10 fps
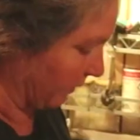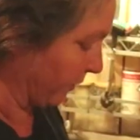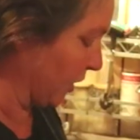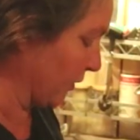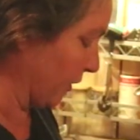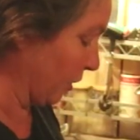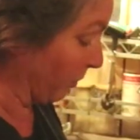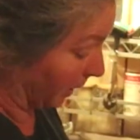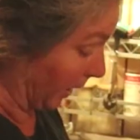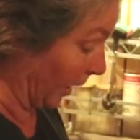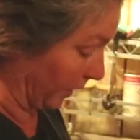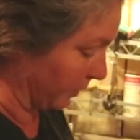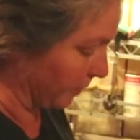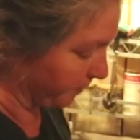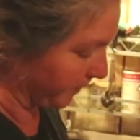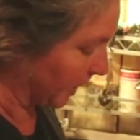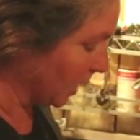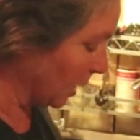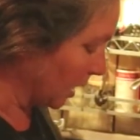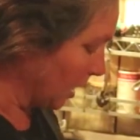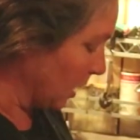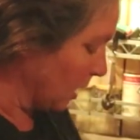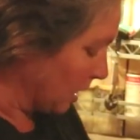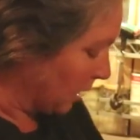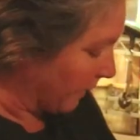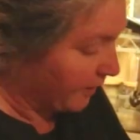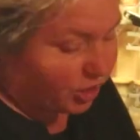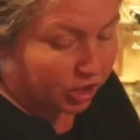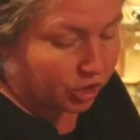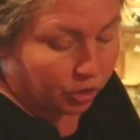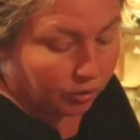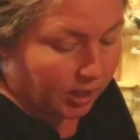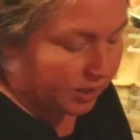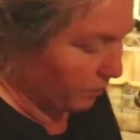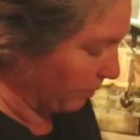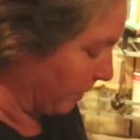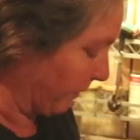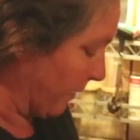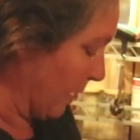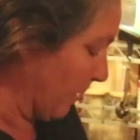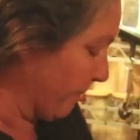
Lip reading: the fridge for 3 days. If it's just 2 days, it would be fine.